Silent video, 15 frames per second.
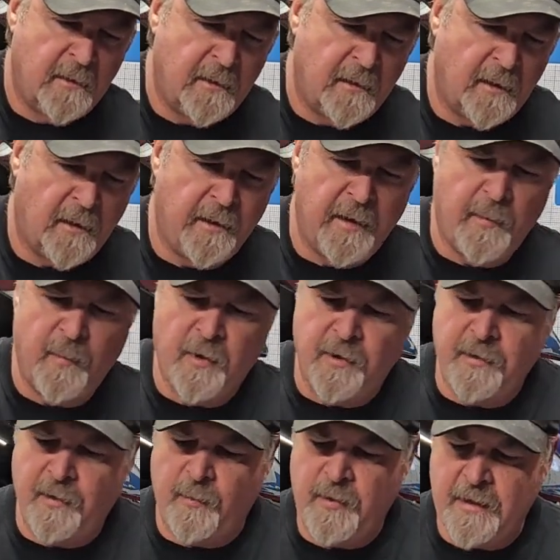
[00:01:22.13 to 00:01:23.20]
are numbered.
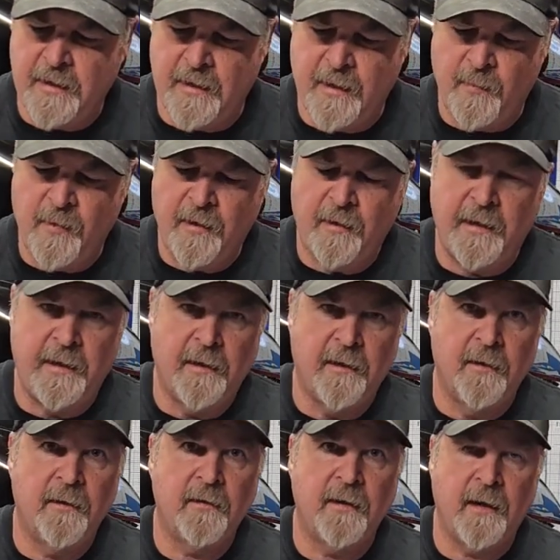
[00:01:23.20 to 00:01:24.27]
There'll be a number
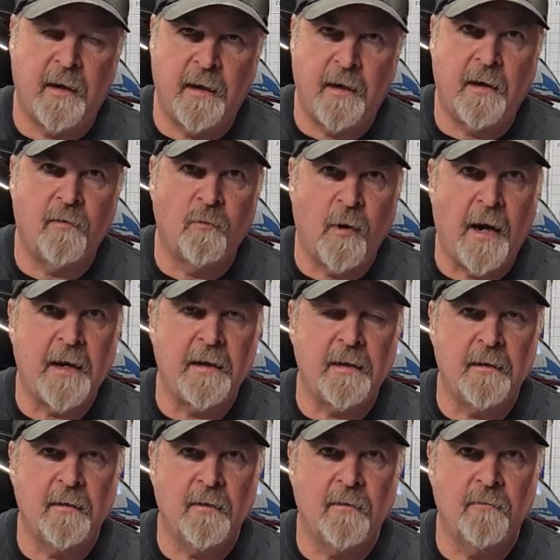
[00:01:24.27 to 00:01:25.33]
here, right
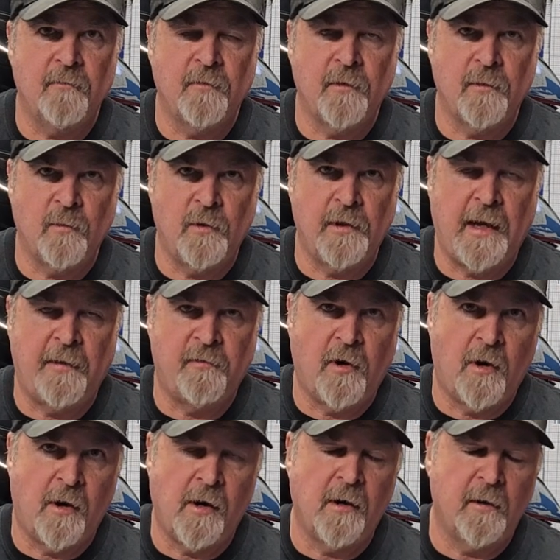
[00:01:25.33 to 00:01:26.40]
for we'll have
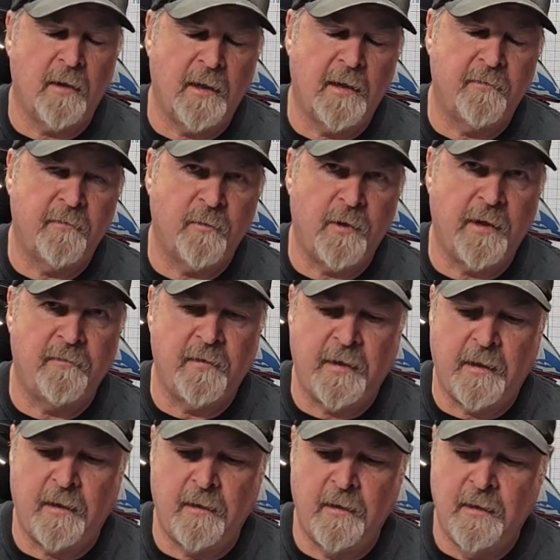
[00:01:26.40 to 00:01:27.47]
R, left we'll have
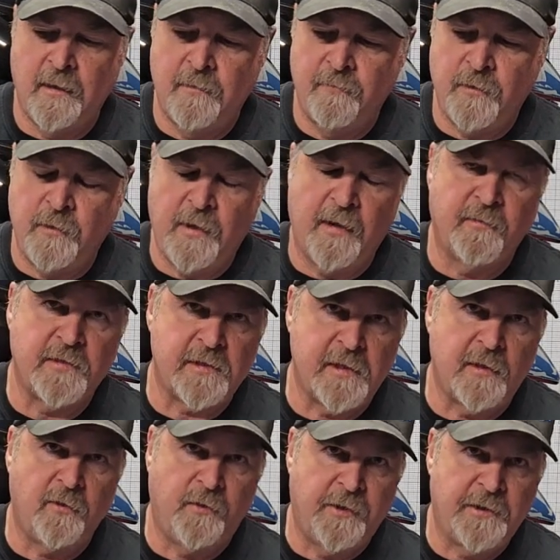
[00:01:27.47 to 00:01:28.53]
L. If you have a
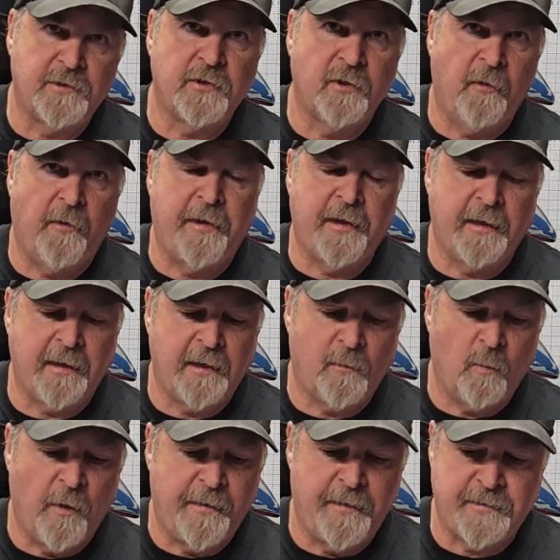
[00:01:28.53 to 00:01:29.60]
single disc, you're only going to get
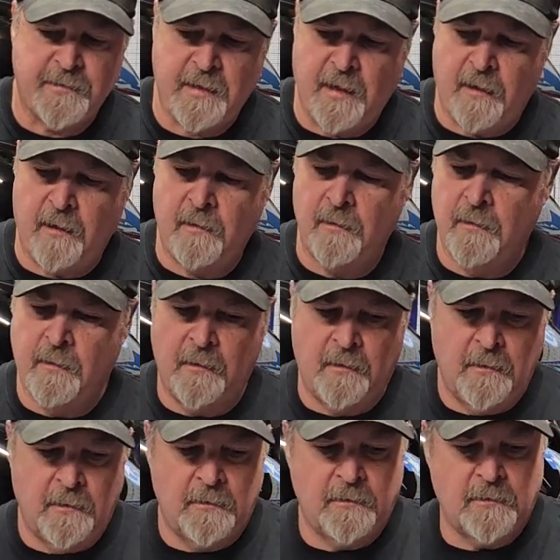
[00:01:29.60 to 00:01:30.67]
one that's L.
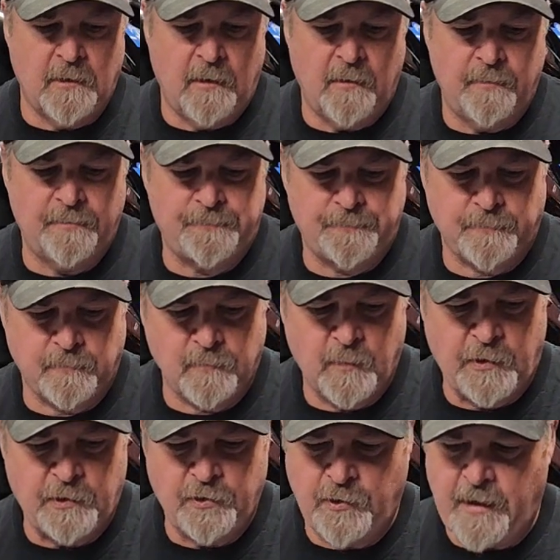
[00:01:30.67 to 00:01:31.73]
So,
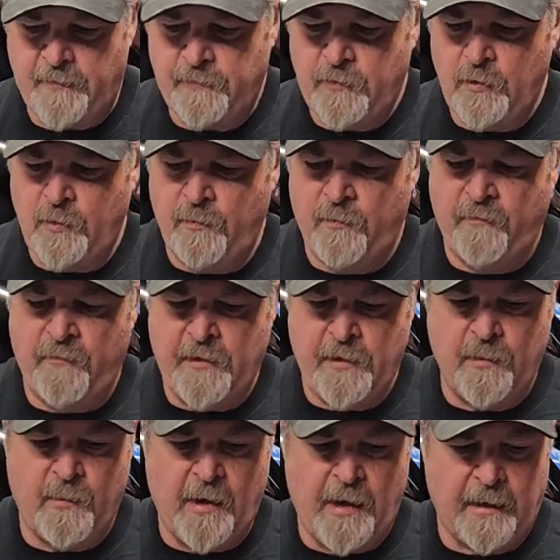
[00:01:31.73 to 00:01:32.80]
but you'll have 2 fender
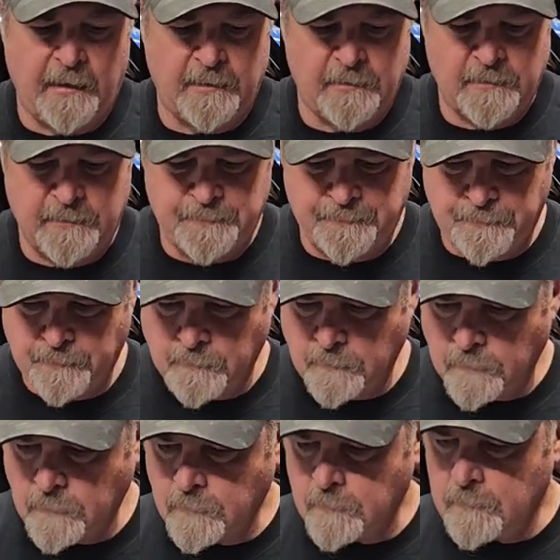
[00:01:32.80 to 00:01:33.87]
brackets.
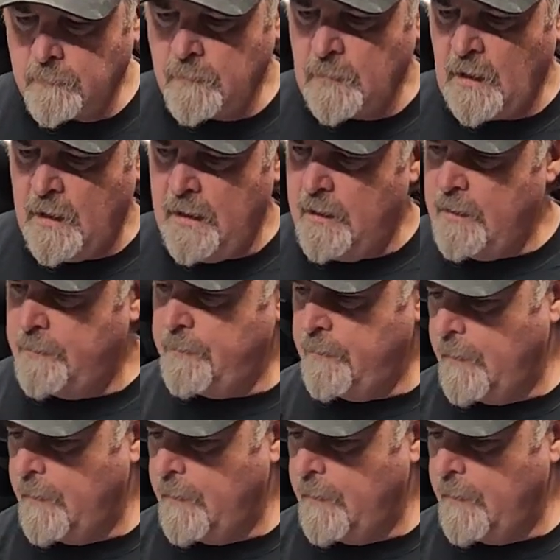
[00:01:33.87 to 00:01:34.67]
I'm